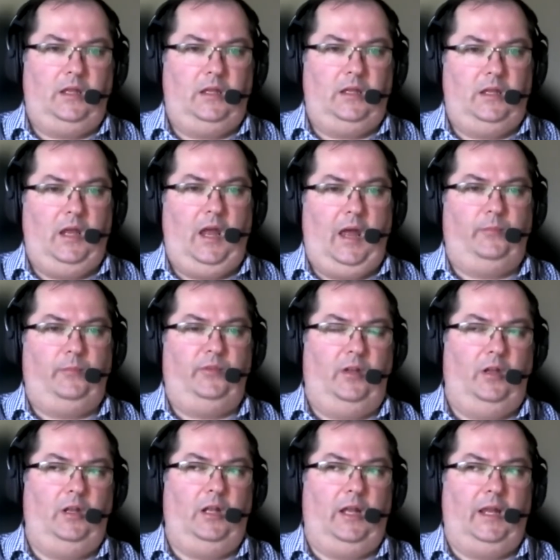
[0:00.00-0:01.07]
Yeah,
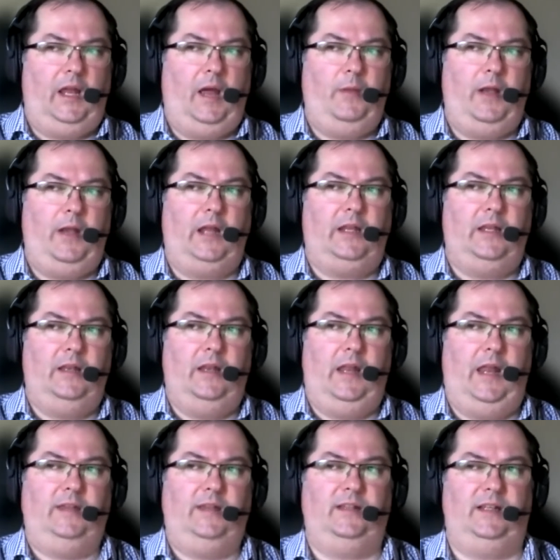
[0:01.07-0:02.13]
absolutely. I mean, I can
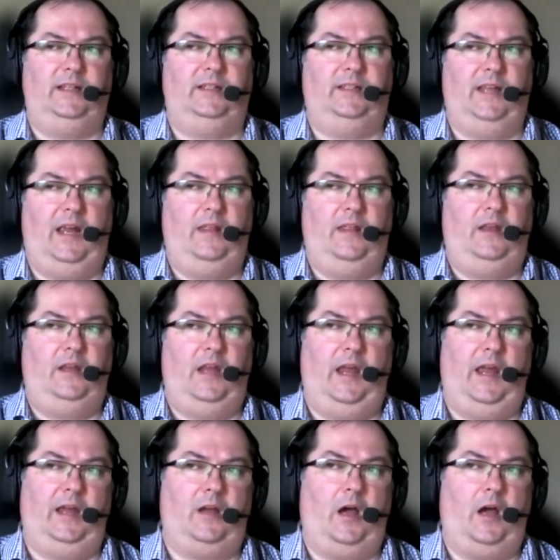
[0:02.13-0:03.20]
easily say that
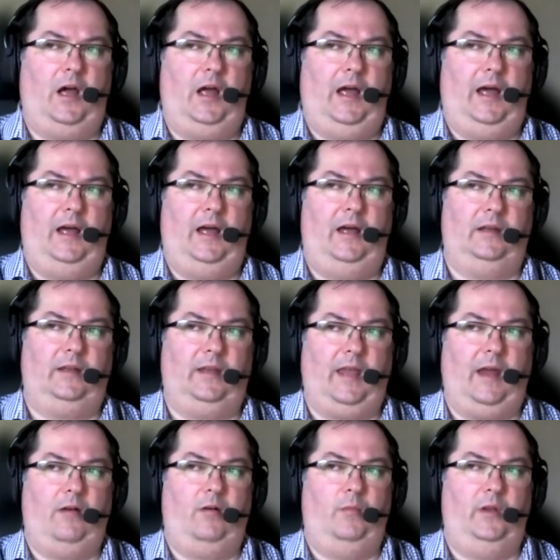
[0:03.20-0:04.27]
yeah, Car- uh,
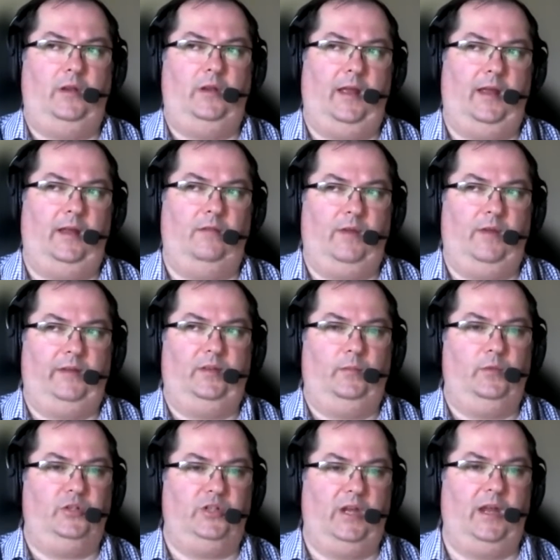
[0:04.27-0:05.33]
Caramon and
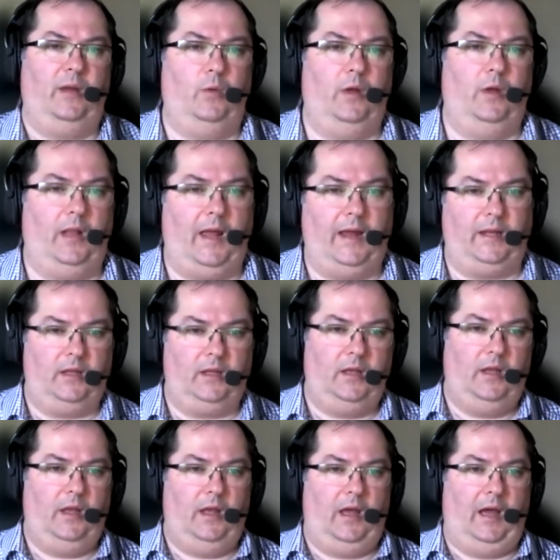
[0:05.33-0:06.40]
Raistlin Majere were like
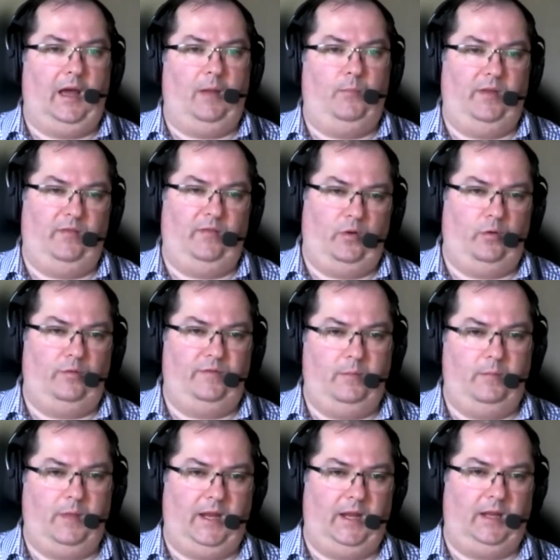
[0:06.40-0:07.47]
uh, pivotal for
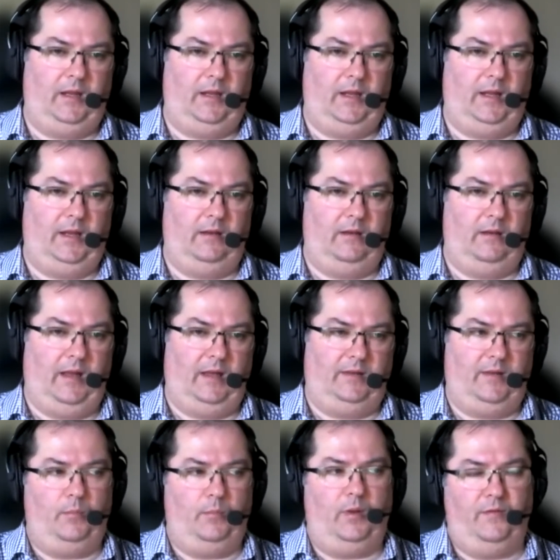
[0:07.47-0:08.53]
me in a
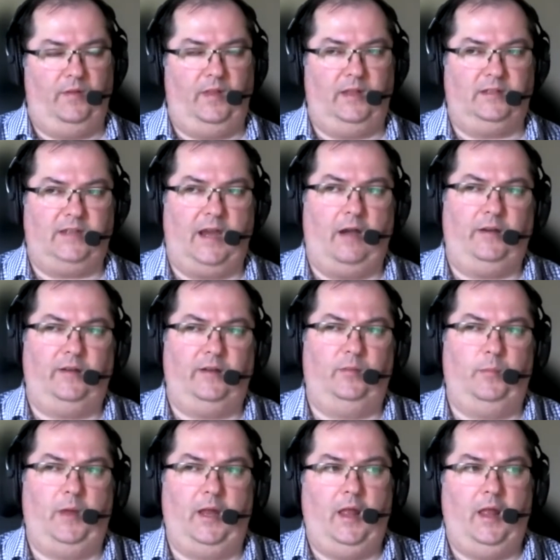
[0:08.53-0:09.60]
template for these characters.
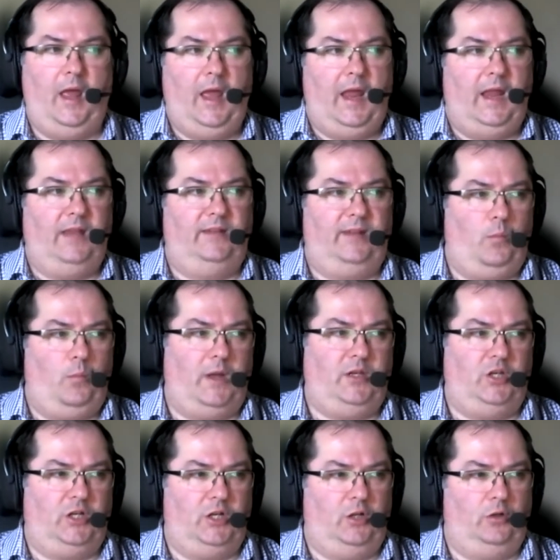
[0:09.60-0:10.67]
But in some
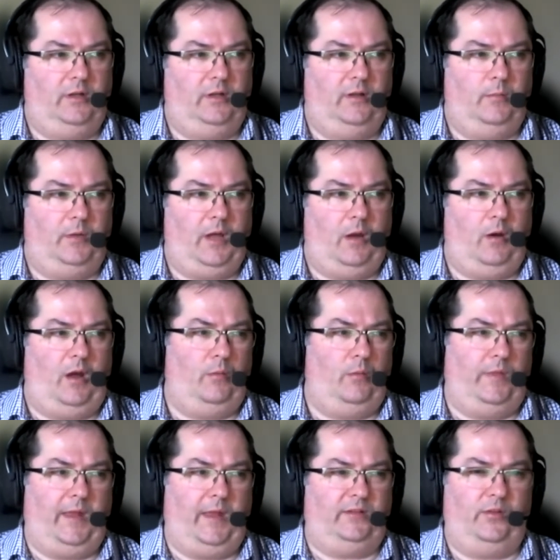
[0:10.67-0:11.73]
ways, you could look at them go, oh
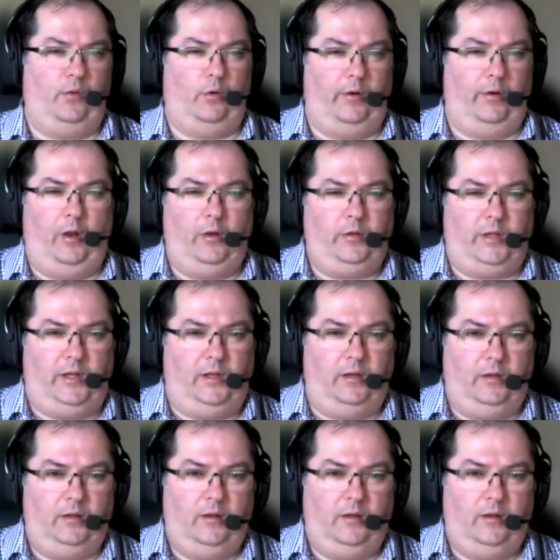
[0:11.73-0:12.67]
well, that's Thor and Loki.